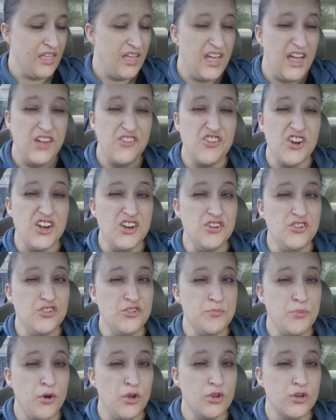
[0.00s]
I tried to do the
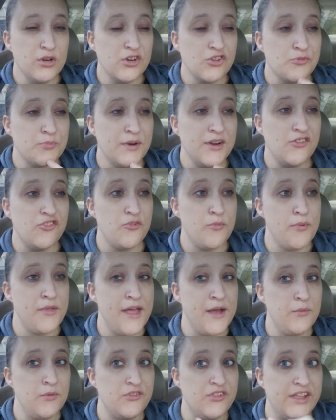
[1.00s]
Polar Express, but
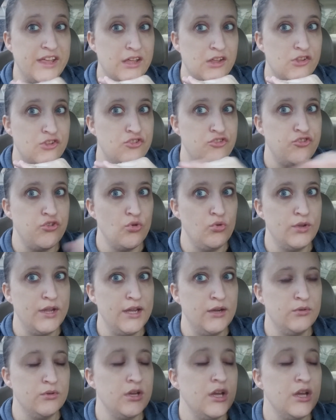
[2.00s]
that was like sold out.